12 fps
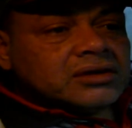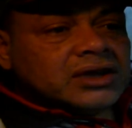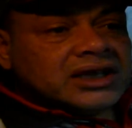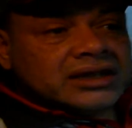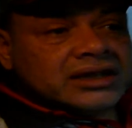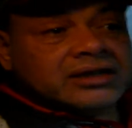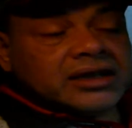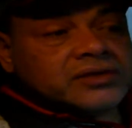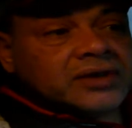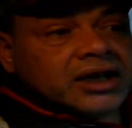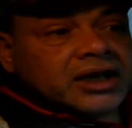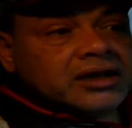At least that's
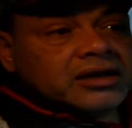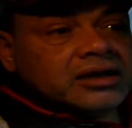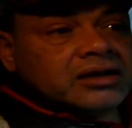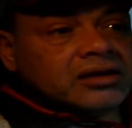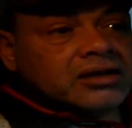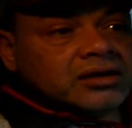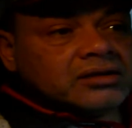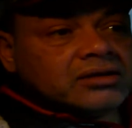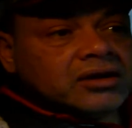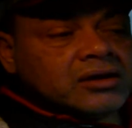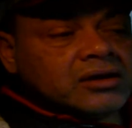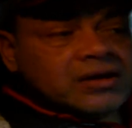what I think.
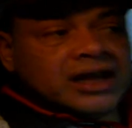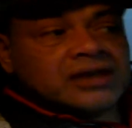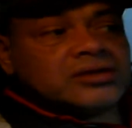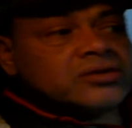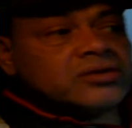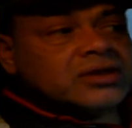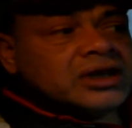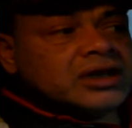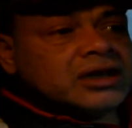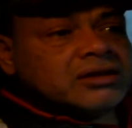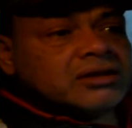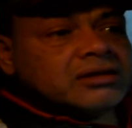How else could they
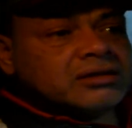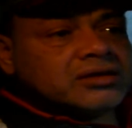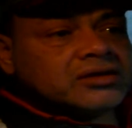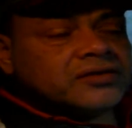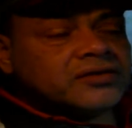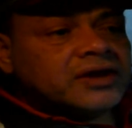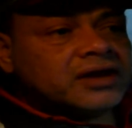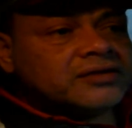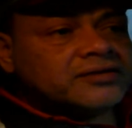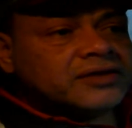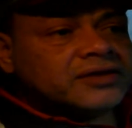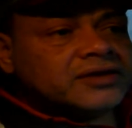then survive
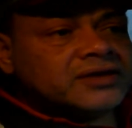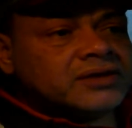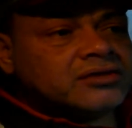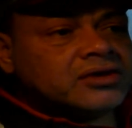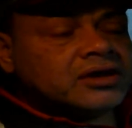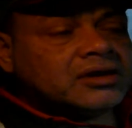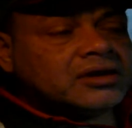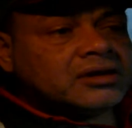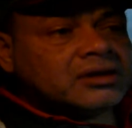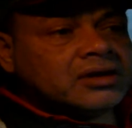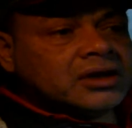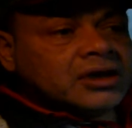if they would not
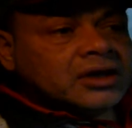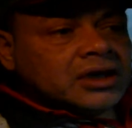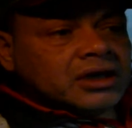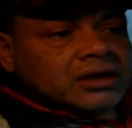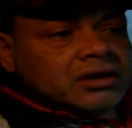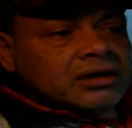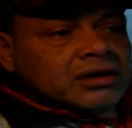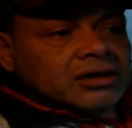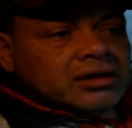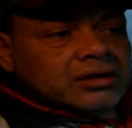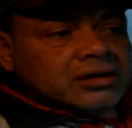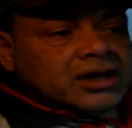
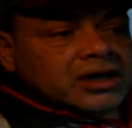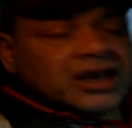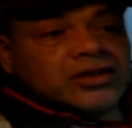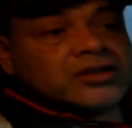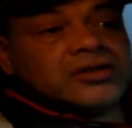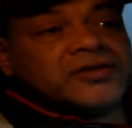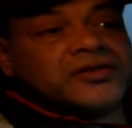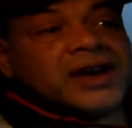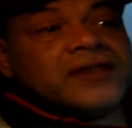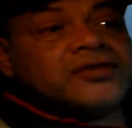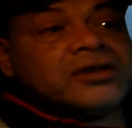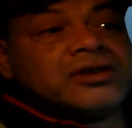they cannot
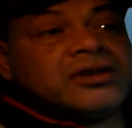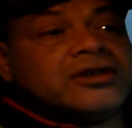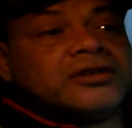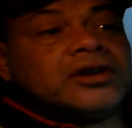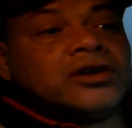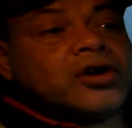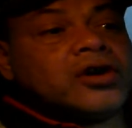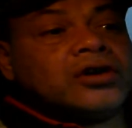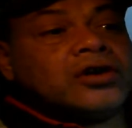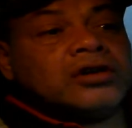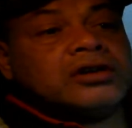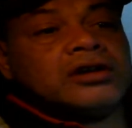survive on the, uh, on,
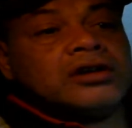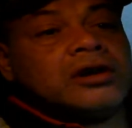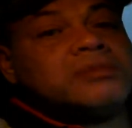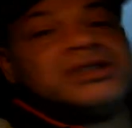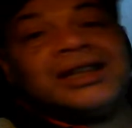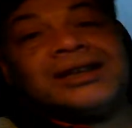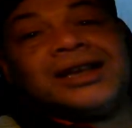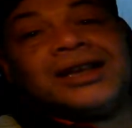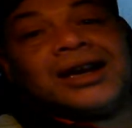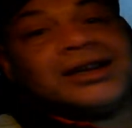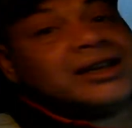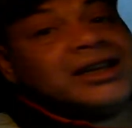on the ROMs that they
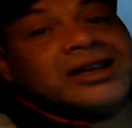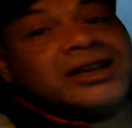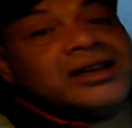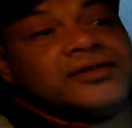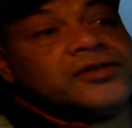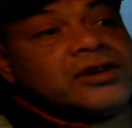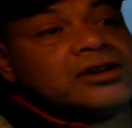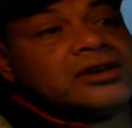are creating for